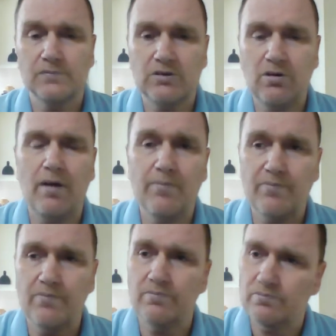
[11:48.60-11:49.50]
Crime
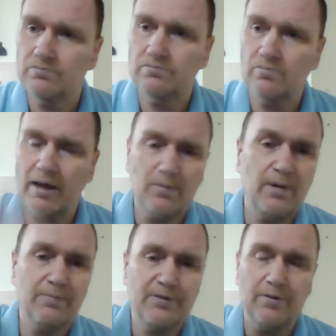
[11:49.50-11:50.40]
rate
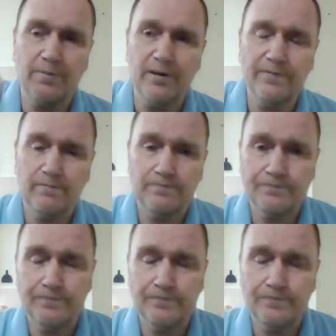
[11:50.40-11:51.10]
went through the roof.